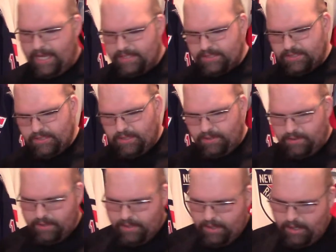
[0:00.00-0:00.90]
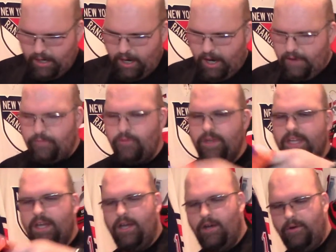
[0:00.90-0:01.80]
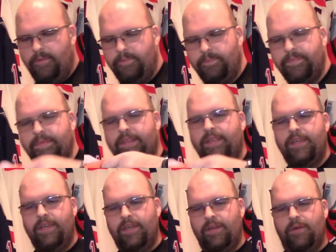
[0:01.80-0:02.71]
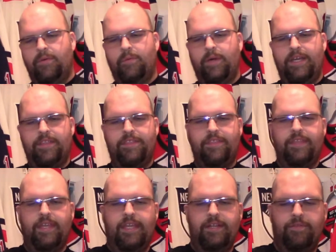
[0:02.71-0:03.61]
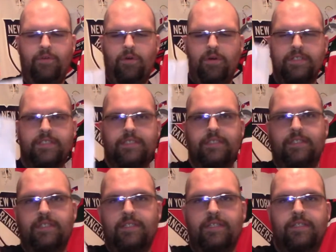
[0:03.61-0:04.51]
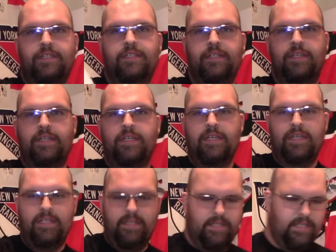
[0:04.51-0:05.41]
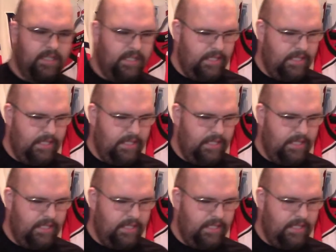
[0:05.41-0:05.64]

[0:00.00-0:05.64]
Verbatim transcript: So off we go with, and of course, you're gonna get